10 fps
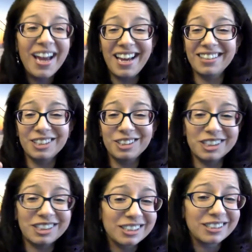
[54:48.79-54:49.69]
and they
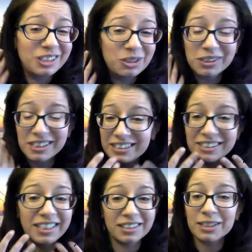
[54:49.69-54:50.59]
just use
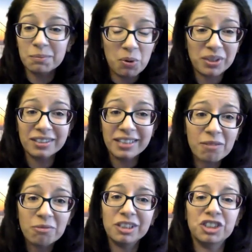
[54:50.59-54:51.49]
listening and spoken
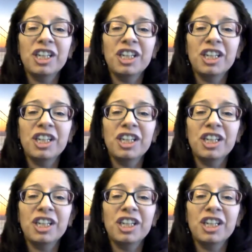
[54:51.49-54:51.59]
language.